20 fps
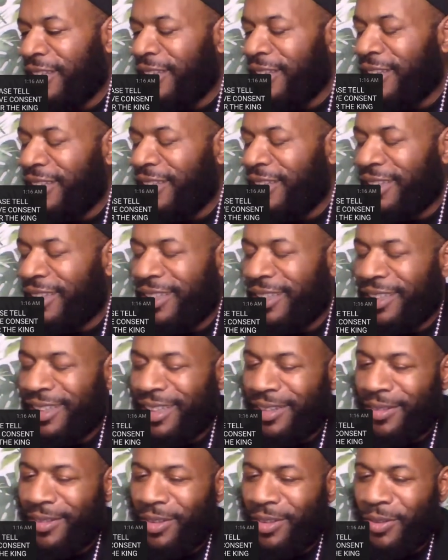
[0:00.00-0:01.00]

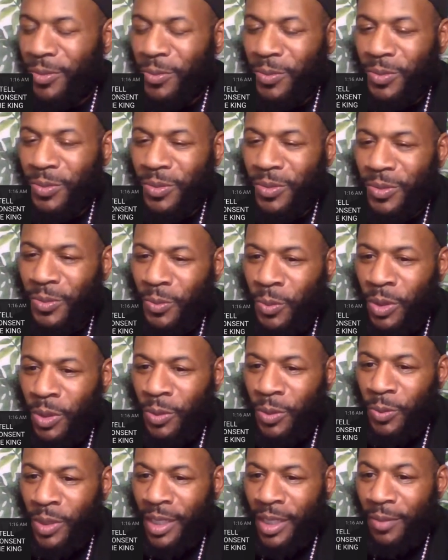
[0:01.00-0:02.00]
Yeah.
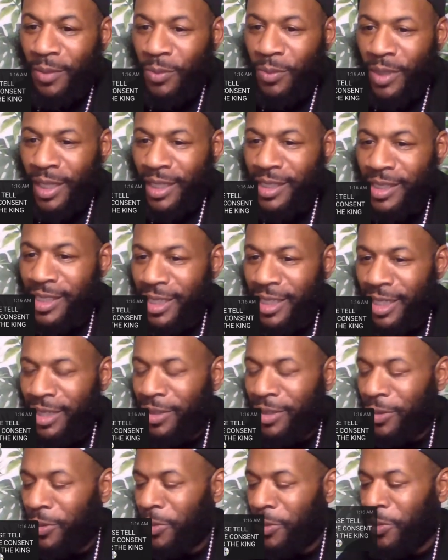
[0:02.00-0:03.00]
When I tell
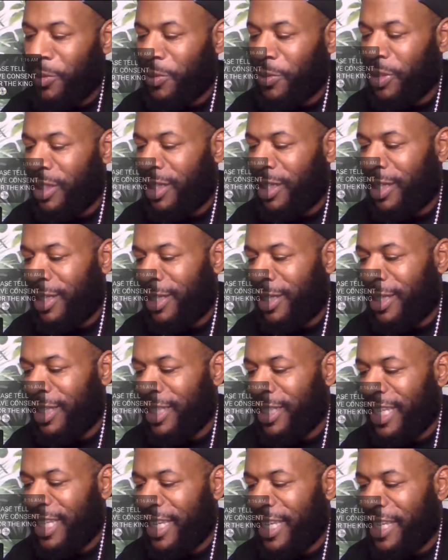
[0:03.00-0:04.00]
you,
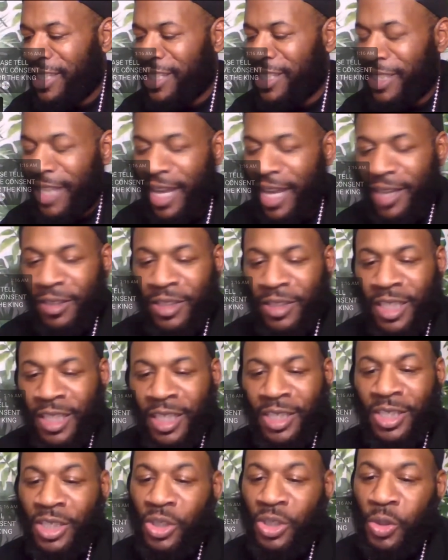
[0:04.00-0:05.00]
it's a lot of things
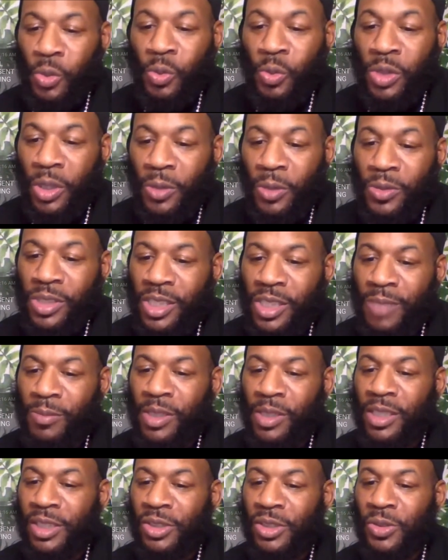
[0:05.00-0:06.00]
that you don't see
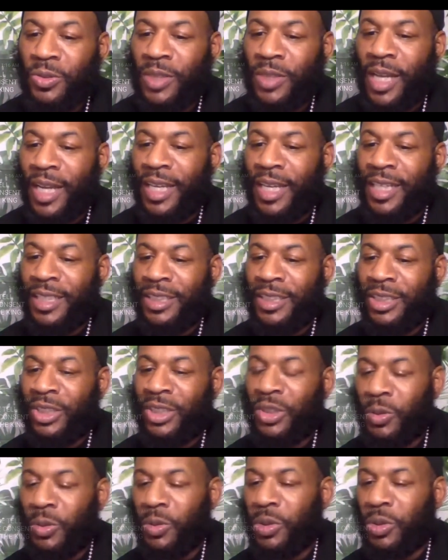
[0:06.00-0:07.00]
because you're not in these
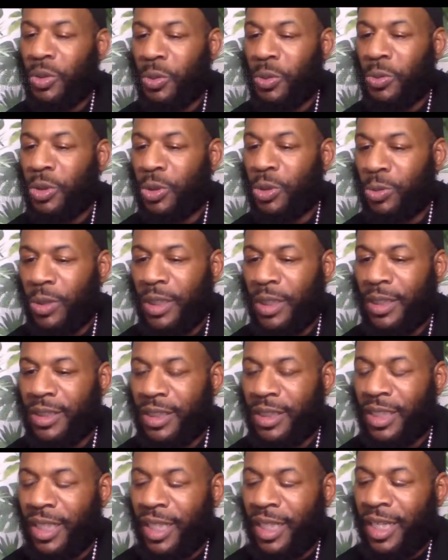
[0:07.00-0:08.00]
YouTube streets.
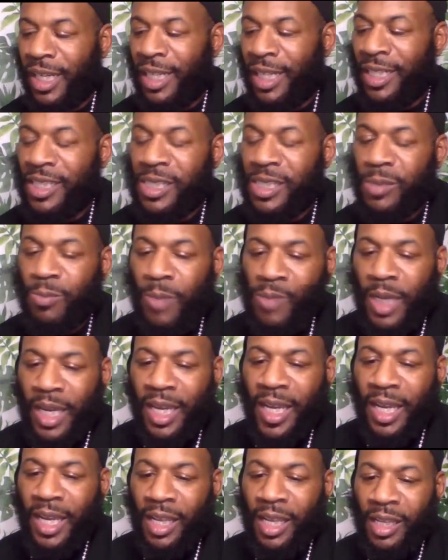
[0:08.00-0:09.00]
And this
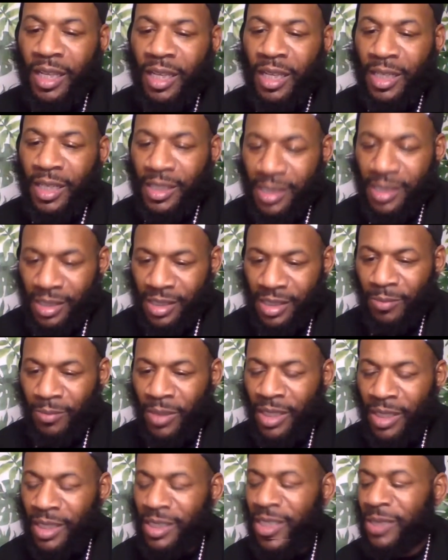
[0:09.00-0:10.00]
man, listen to me,
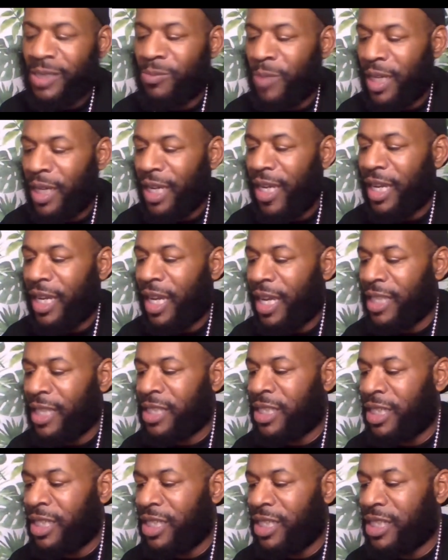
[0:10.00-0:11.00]
this man has
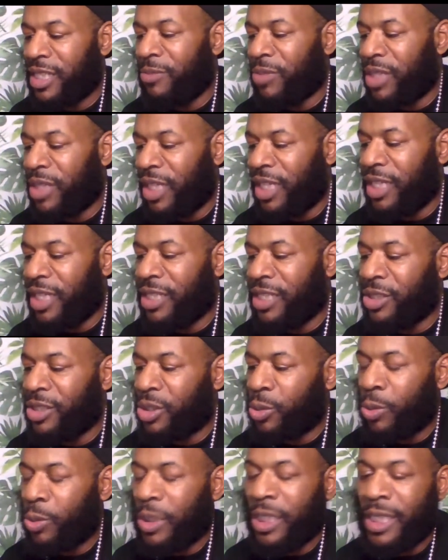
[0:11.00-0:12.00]
done some things in
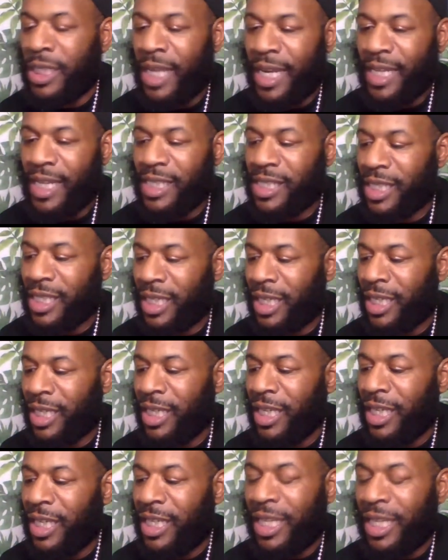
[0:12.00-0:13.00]
2019
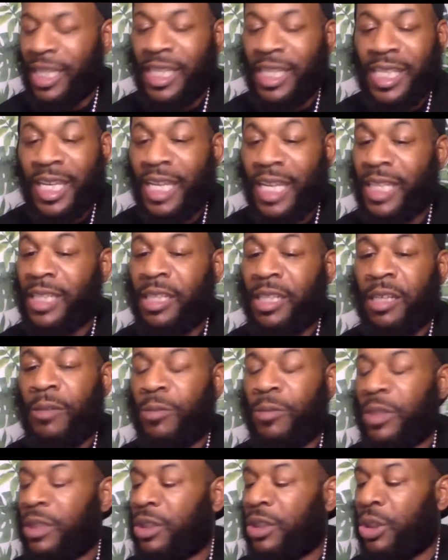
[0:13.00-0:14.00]
that he can't deal
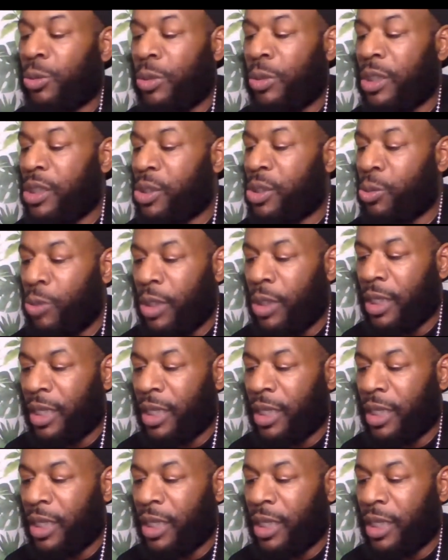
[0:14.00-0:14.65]
with in 2020.